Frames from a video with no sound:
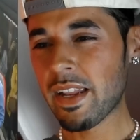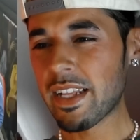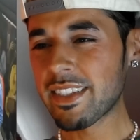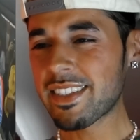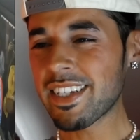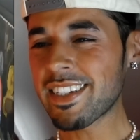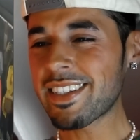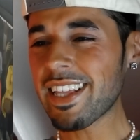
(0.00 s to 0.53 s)

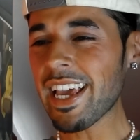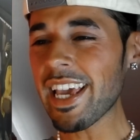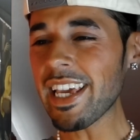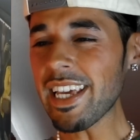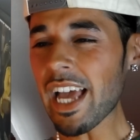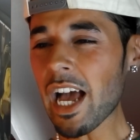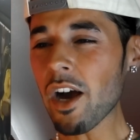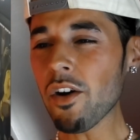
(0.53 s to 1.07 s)

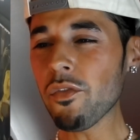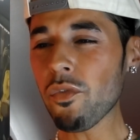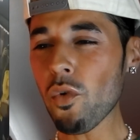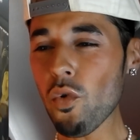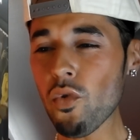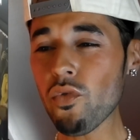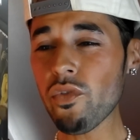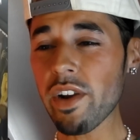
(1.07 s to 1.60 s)
Today, out of
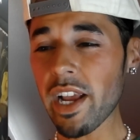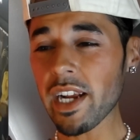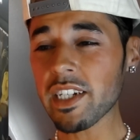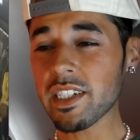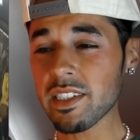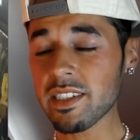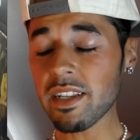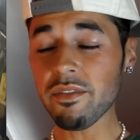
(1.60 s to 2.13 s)
all
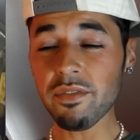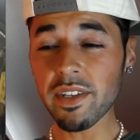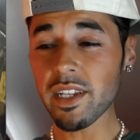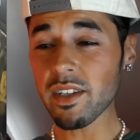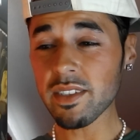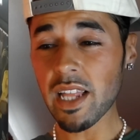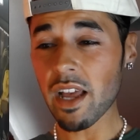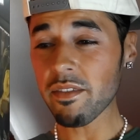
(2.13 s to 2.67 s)
reactions and
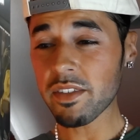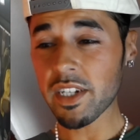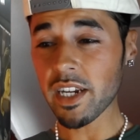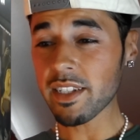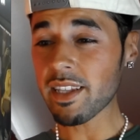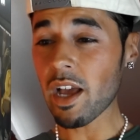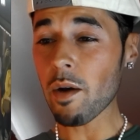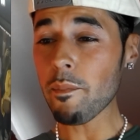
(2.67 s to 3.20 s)
videos that I've
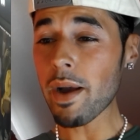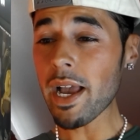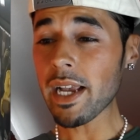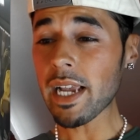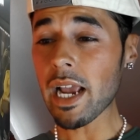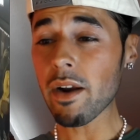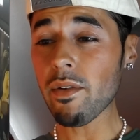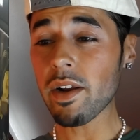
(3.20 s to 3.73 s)
checked out, my
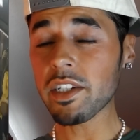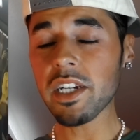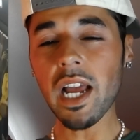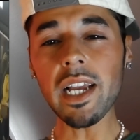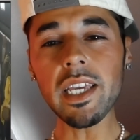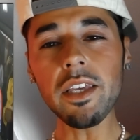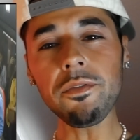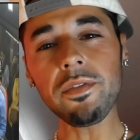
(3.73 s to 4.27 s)
guy right here, I
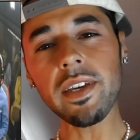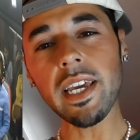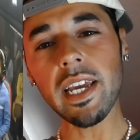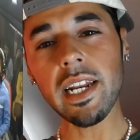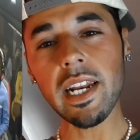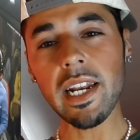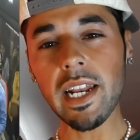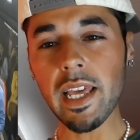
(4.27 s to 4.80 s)
keep
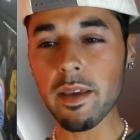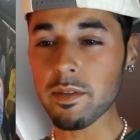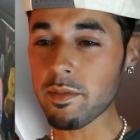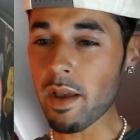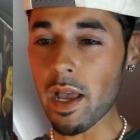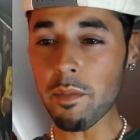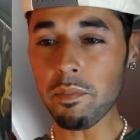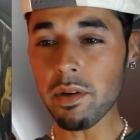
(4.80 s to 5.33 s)
forgetting the names, but
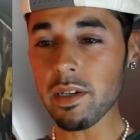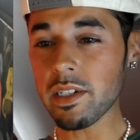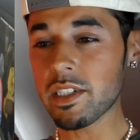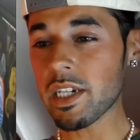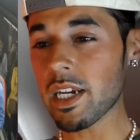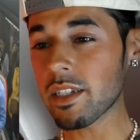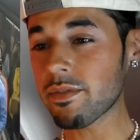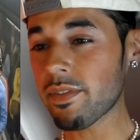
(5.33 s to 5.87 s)
I
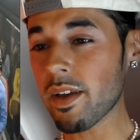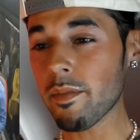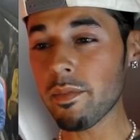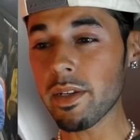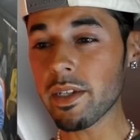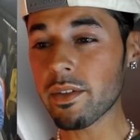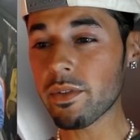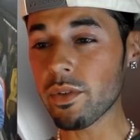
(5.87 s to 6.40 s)
apologize,
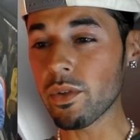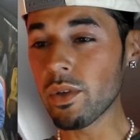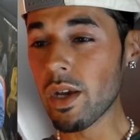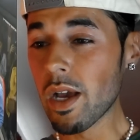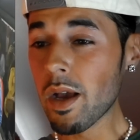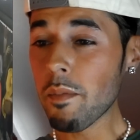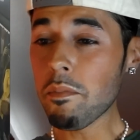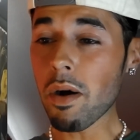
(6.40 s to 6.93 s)
family crew,
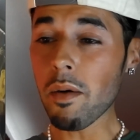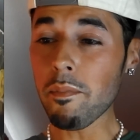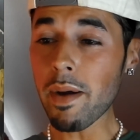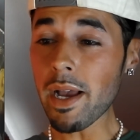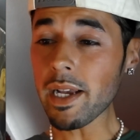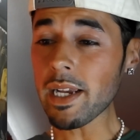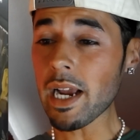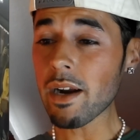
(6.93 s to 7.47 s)
but
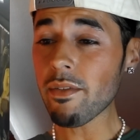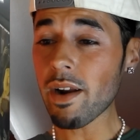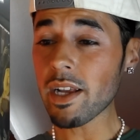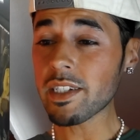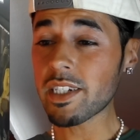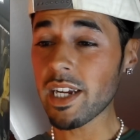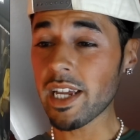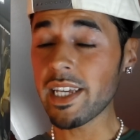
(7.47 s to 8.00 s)
my guy
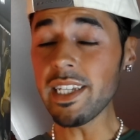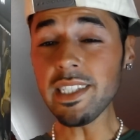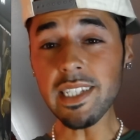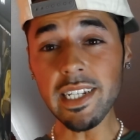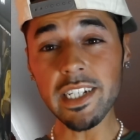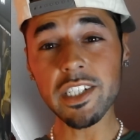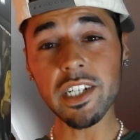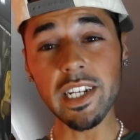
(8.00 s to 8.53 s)
right here, he's
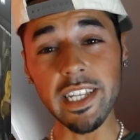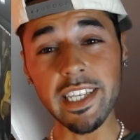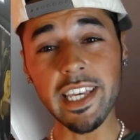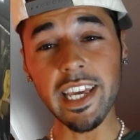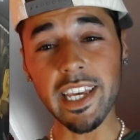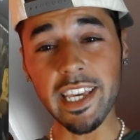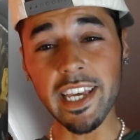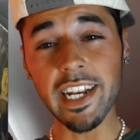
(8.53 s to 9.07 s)
literally
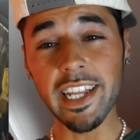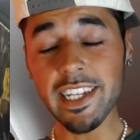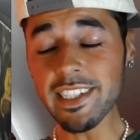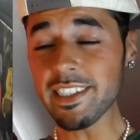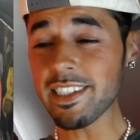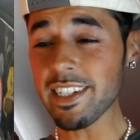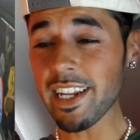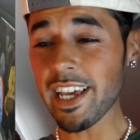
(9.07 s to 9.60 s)
kicking in
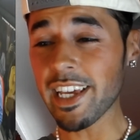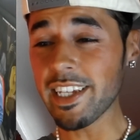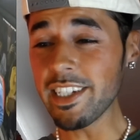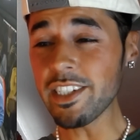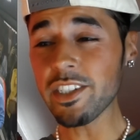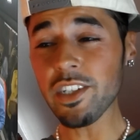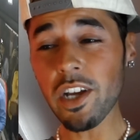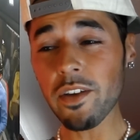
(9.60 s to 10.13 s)
today. He's
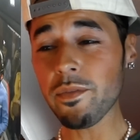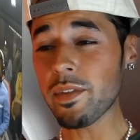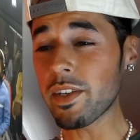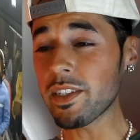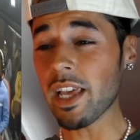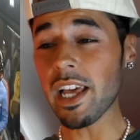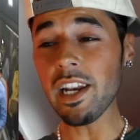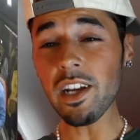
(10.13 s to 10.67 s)
showing
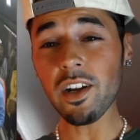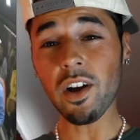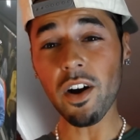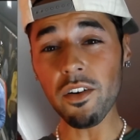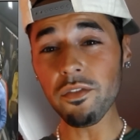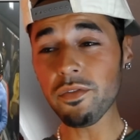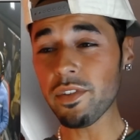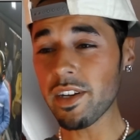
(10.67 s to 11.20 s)
me hella
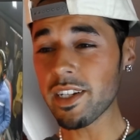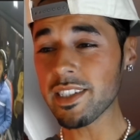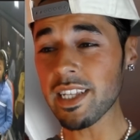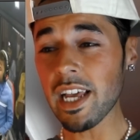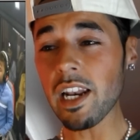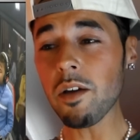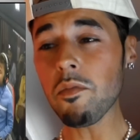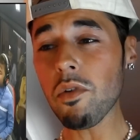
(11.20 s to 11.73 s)
confidence,
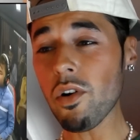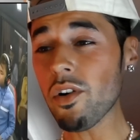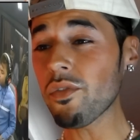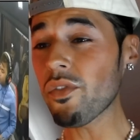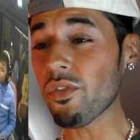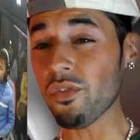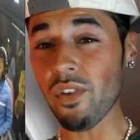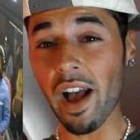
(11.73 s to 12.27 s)
hella more of
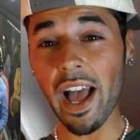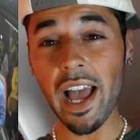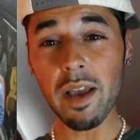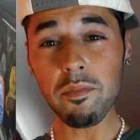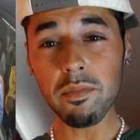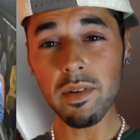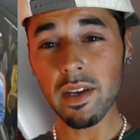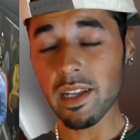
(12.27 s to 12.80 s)
a
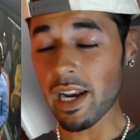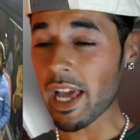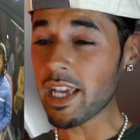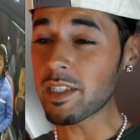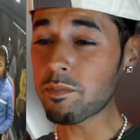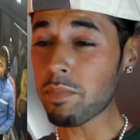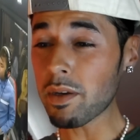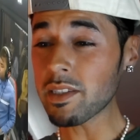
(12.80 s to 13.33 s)
vibe, like
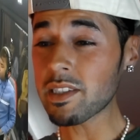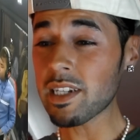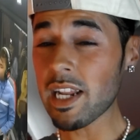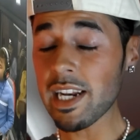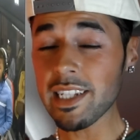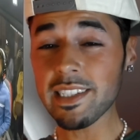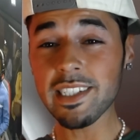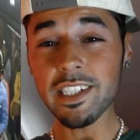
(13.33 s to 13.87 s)
his
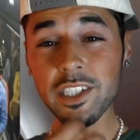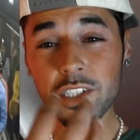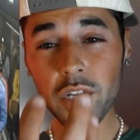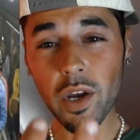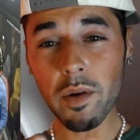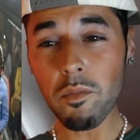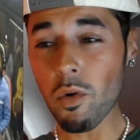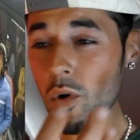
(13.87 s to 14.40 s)
personality is
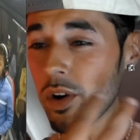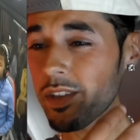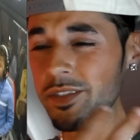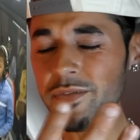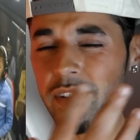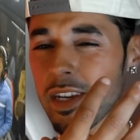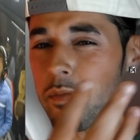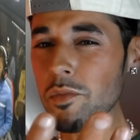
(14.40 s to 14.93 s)
showing more, he's
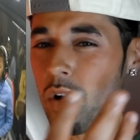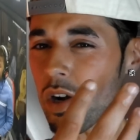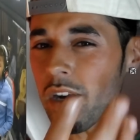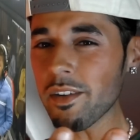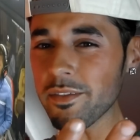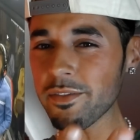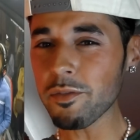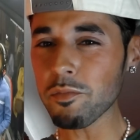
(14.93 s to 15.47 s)
feeling more
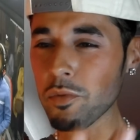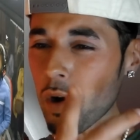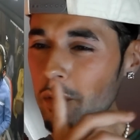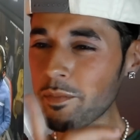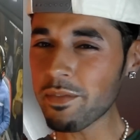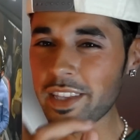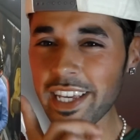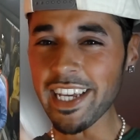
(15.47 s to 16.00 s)
comfortable.
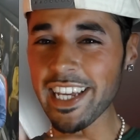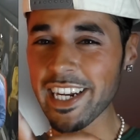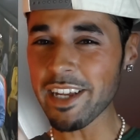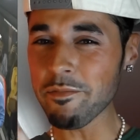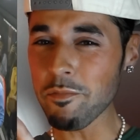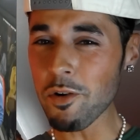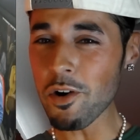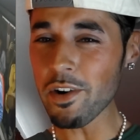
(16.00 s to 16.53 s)
I'm digging
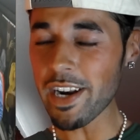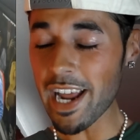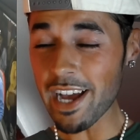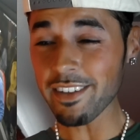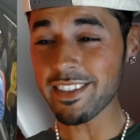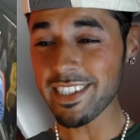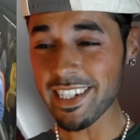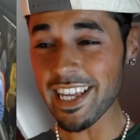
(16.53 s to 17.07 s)
him more now
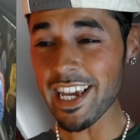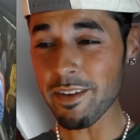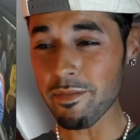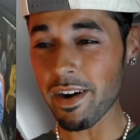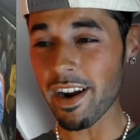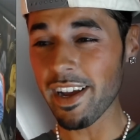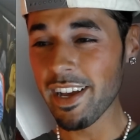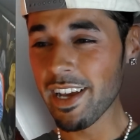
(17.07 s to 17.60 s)
today,
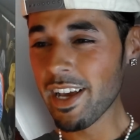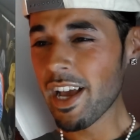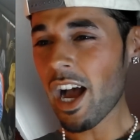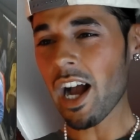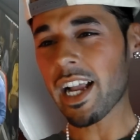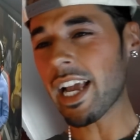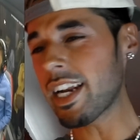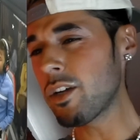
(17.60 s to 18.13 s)
bruh.
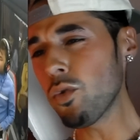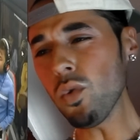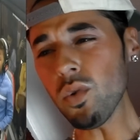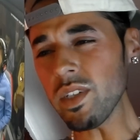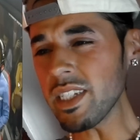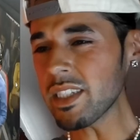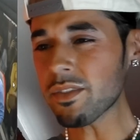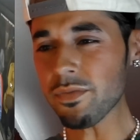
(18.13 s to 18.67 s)
Can all
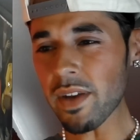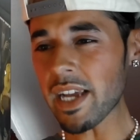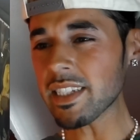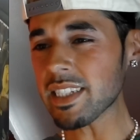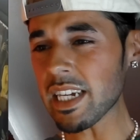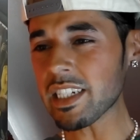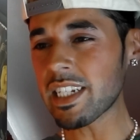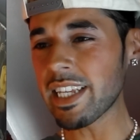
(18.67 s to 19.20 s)
these fans
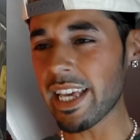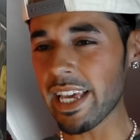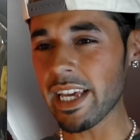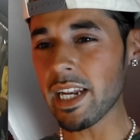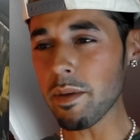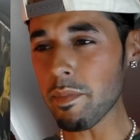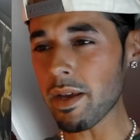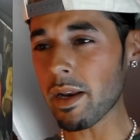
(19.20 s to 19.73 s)
actually hear
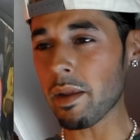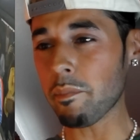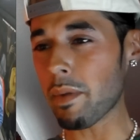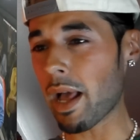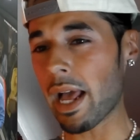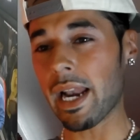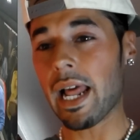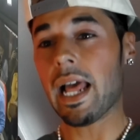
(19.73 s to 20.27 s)
them
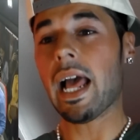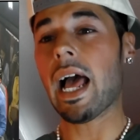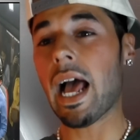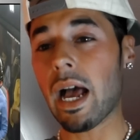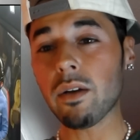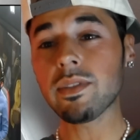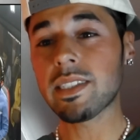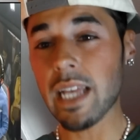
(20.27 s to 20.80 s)
at
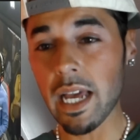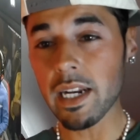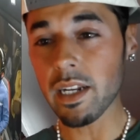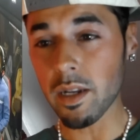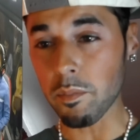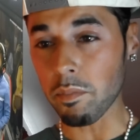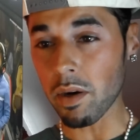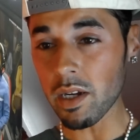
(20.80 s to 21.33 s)
outside of
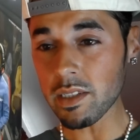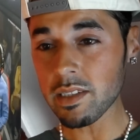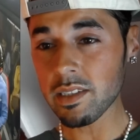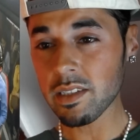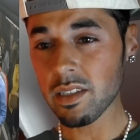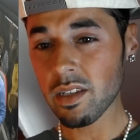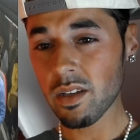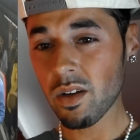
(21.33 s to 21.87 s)
the
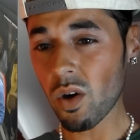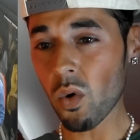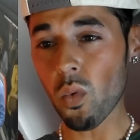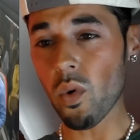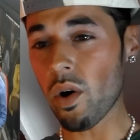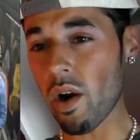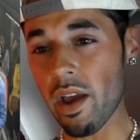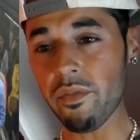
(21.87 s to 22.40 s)
bus or
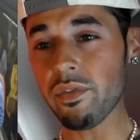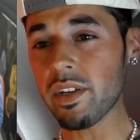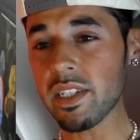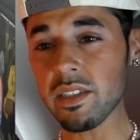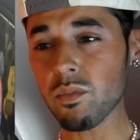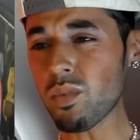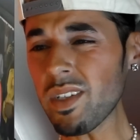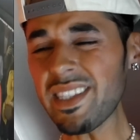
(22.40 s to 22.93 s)
wherever
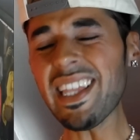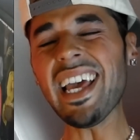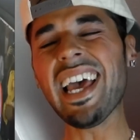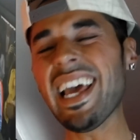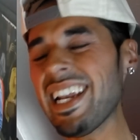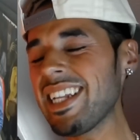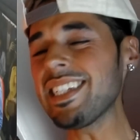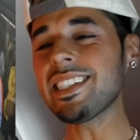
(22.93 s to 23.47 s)
they, what the
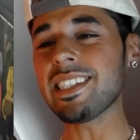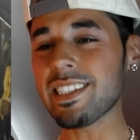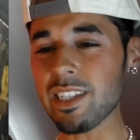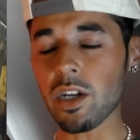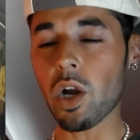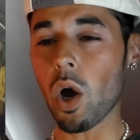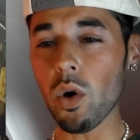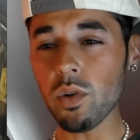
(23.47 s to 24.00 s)
hell is this, a
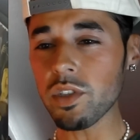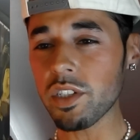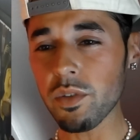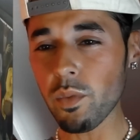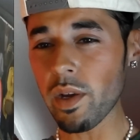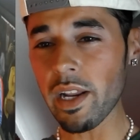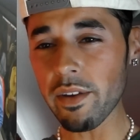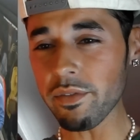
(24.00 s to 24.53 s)
coach or
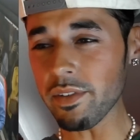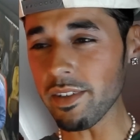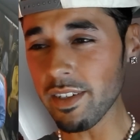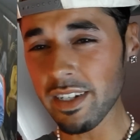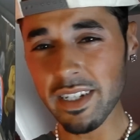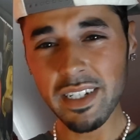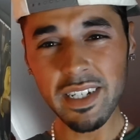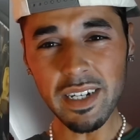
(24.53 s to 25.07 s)
whatever?
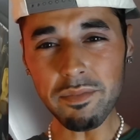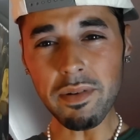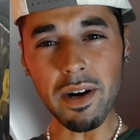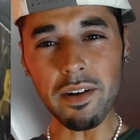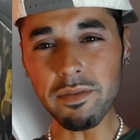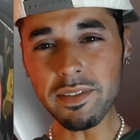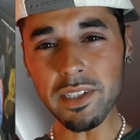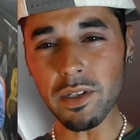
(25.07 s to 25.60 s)

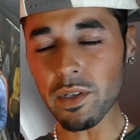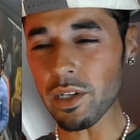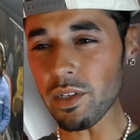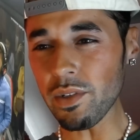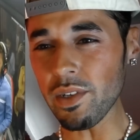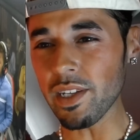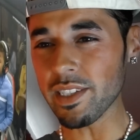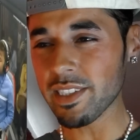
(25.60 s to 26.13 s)
I'm so clueless.